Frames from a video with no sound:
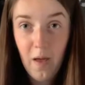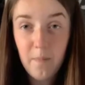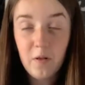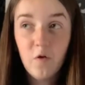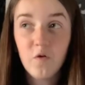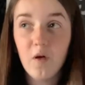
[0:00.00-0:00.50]

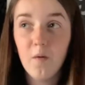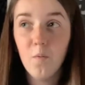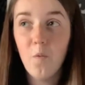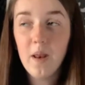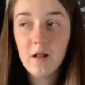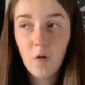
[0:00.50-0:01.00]
because
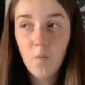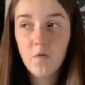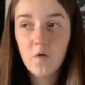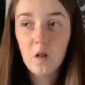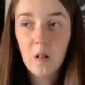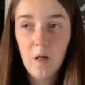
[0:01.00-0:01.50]
when it
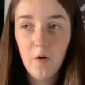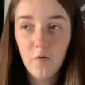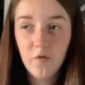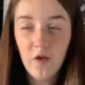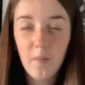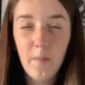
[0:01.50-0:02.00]
comes to
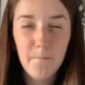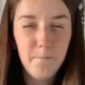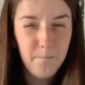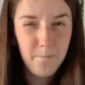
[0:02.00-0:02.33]
clothes, I'm a